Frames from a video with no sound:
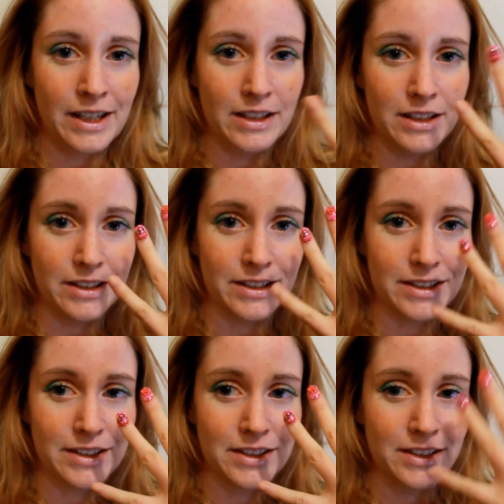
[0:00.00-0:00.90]

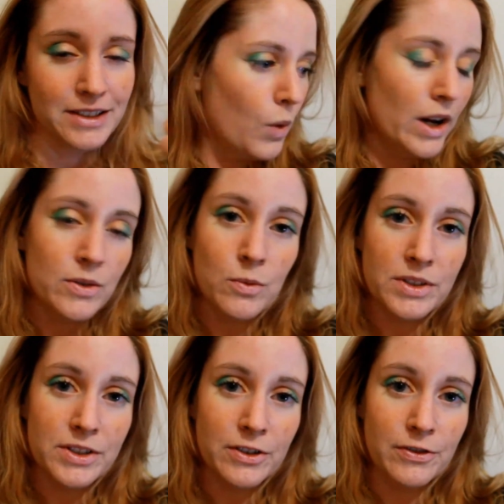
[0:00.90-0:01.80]
hands. What
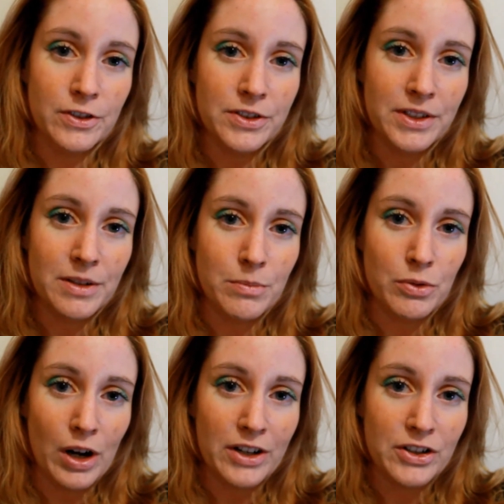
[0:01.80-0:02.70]
was your first
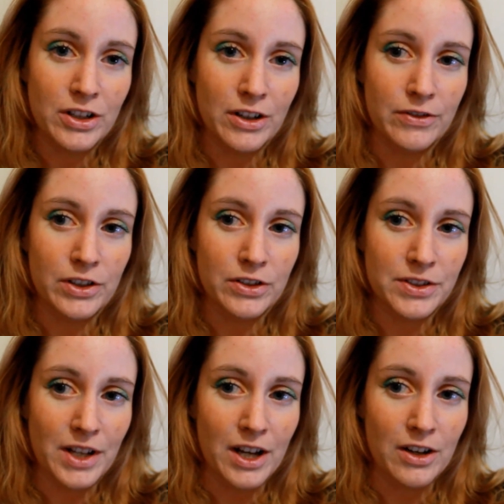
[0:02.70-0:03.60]
impression of
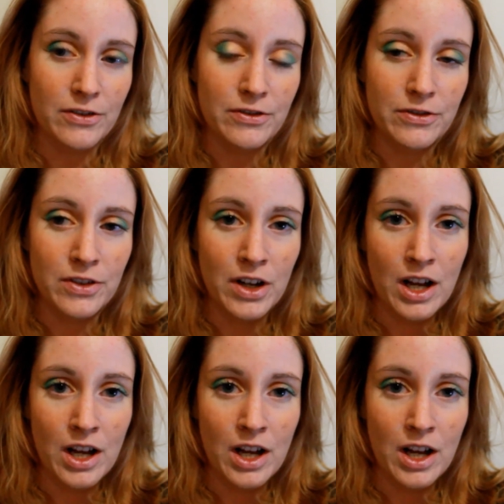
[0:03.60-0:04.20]
yourself?